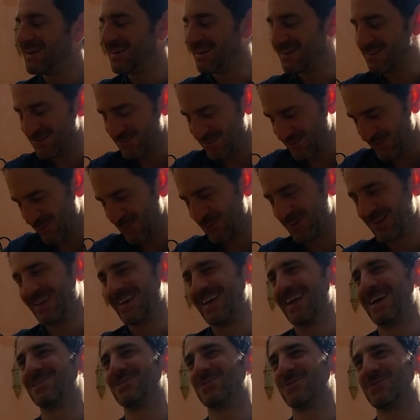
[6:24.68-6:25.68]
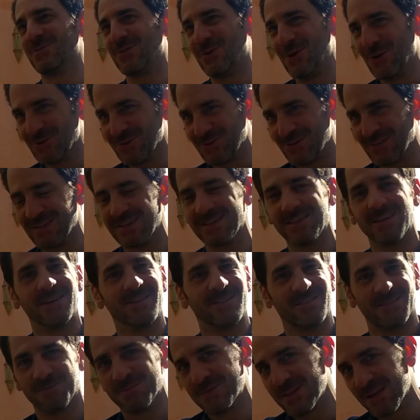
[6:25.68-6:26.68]
He certainly has his faults, and he
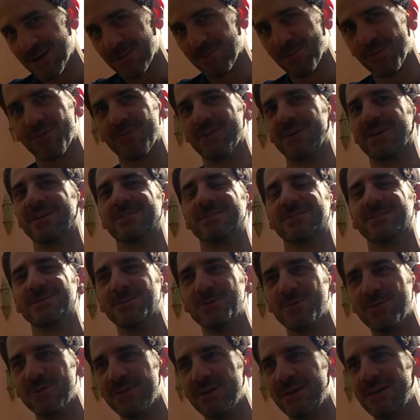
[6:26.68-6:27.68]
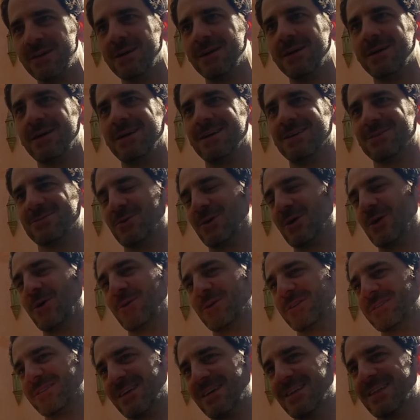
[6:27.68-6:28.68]
does some terrible things in the movie, so I don't
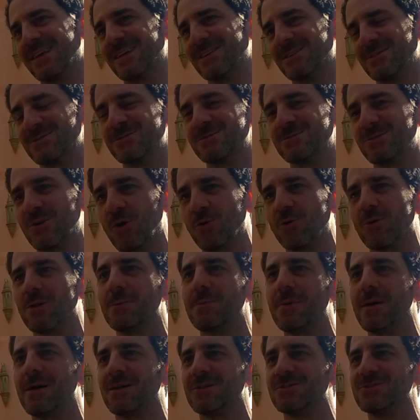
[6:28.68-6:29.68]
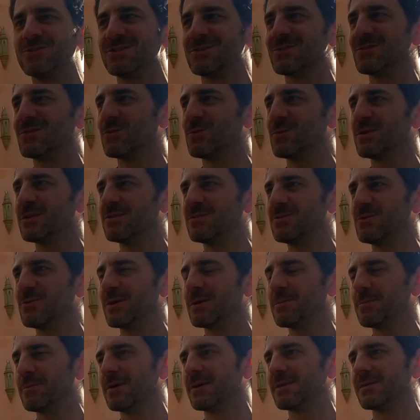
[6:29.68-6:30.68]
want to sound like a total apologist for what he's
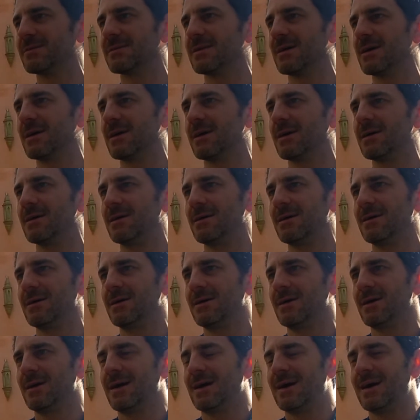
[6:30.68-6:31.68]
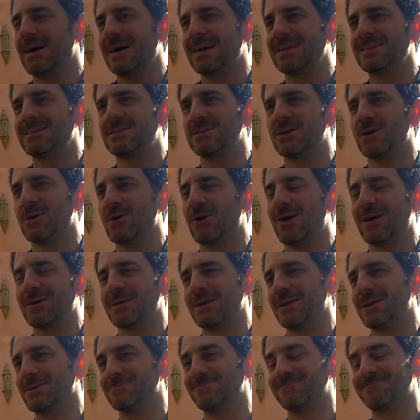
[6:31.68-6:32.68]
doing, but I
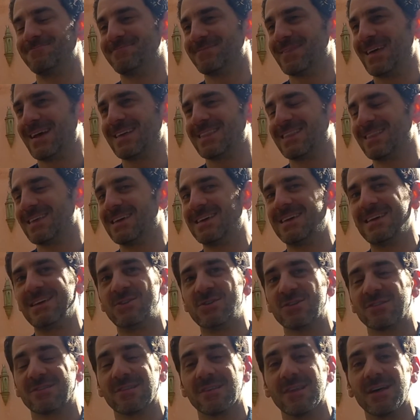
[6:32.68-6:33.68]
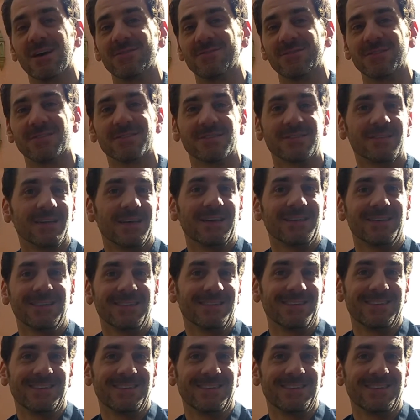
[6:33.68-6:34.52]
think he just loves his son.